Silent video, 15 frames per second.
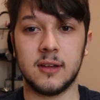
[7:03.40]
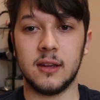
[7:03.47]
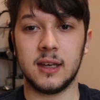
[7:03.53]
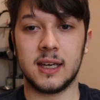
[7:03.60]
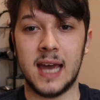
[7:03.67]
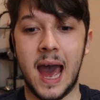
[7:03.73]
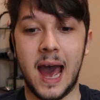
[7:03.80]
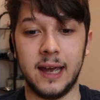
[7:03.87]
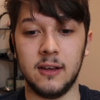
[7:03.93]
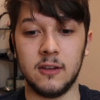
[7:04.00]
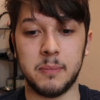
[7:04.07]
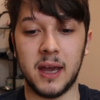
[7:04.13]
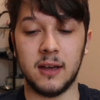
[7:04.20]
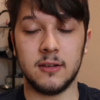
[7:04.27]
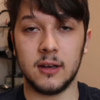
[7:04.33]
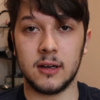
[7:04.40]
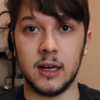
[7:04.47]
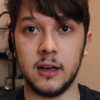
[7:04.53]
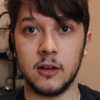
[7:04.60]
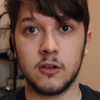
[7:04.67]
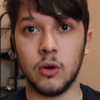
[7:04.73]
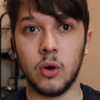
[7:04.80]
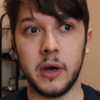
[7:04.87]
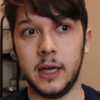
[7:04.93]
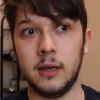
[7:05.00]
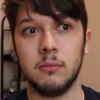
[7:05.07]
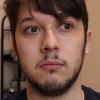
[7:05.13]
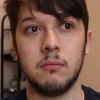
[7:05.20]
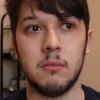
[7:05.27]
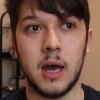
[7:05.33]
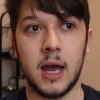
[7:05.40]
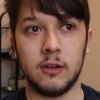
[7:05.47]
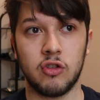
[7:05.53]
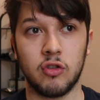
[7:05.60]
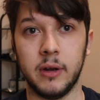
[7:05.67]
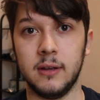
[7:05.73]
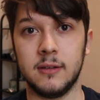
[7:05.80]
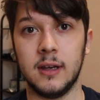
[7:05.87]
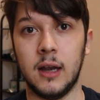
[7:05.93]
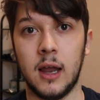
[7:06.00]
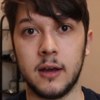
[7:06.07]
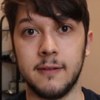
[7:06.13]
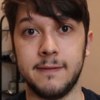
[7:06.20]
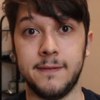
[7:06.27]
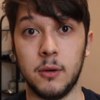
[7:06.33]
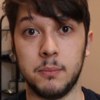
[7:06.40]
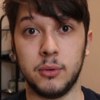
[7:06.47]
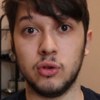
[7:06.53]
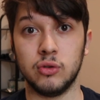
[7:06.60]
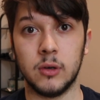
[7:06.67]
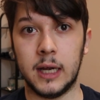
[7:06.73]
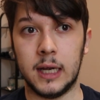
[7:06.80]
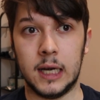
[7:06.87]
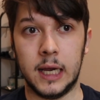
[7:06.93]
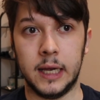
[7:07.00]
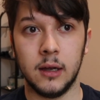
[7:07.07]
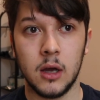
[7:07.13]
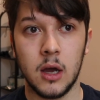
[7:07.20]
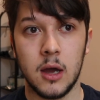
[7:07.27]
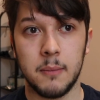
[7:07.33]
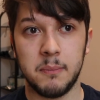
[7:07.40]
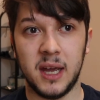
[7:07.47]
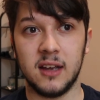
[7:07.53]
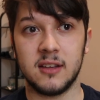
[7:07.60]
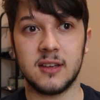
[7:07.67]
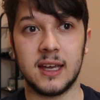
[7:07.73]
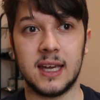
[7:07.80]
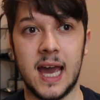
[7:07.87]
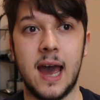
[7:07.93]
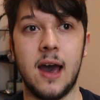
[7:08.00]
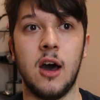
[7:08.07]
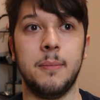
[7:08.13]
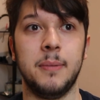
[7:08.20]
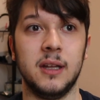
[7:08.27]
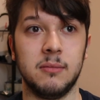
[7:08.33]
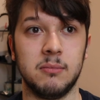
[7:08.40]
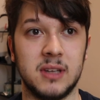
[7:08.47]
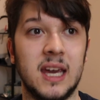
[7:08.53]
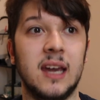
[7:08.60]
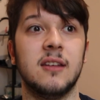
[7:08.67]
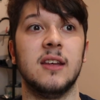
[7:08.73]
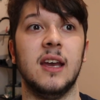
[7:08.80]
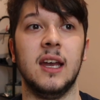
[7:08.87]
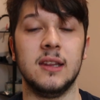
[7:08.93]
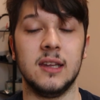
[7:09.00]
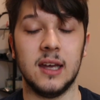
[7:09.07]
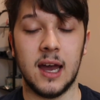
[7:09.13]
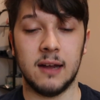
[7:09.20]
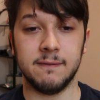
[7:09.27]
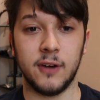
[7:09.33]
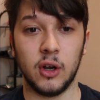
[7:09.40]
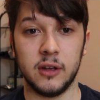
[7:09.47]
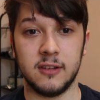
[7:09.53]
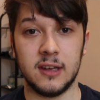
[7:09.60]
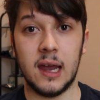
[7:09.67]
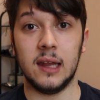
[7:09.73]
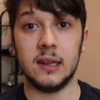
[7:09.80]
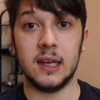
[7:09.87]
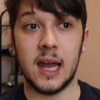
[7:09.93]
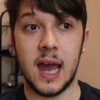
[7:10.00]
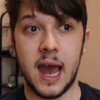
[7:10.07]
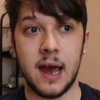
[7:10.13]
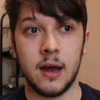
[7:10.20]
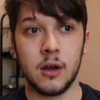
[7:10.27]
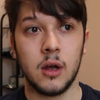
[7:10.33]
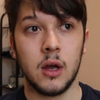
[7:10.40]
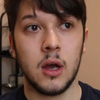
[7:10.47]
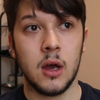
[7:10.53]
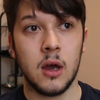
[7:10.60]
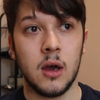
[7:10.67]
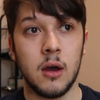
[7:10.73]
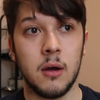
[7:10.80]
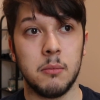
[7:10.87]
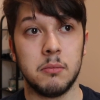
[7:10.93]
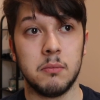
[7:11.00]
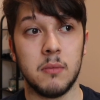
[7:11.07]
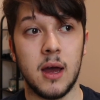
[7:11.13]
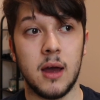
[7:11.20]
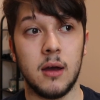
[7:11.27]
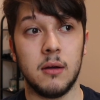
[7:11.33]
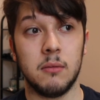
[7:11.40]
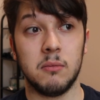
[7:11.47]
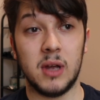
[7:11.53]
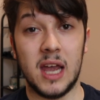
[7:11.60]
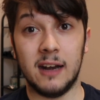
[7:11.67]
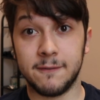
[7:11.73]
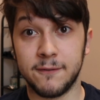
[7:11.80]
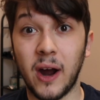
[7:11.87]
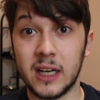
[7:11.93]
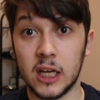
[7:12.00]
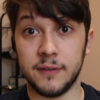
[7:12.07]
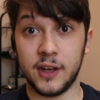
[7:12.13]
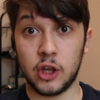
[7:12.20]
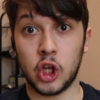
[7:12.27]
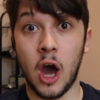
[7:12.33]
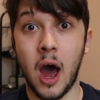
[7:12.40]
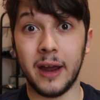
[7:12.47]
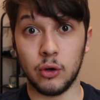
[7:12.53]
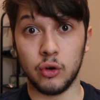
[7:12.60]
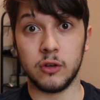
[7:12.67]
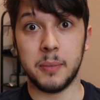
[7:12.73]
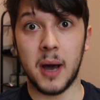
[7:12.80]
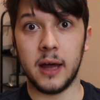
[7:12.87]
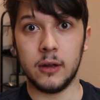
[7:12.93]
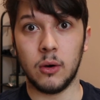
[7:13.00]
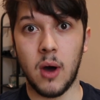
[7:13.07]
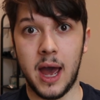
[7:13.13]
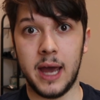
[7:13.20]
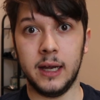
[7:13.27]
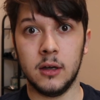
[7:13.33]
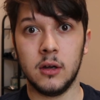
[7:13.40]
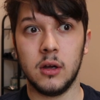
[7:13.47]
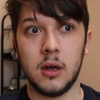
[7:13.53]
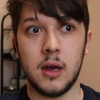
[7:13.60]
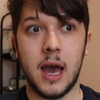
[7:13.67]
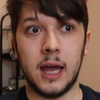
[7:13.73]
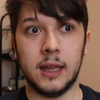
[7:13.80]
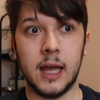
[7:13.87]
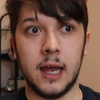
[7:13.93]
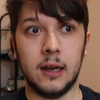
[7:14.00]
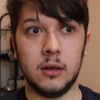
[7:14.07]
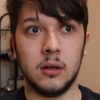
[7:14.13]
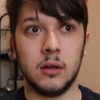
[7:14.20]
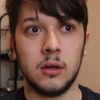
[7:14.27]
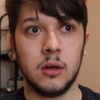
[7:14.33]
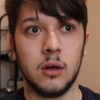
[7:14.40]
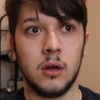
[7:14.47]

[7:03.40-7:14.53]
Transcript: that the cat is basically a toy and treats it like a football, really. Picks the cat up and kicks it and volleys it in the air. In front of a child, by the way. And then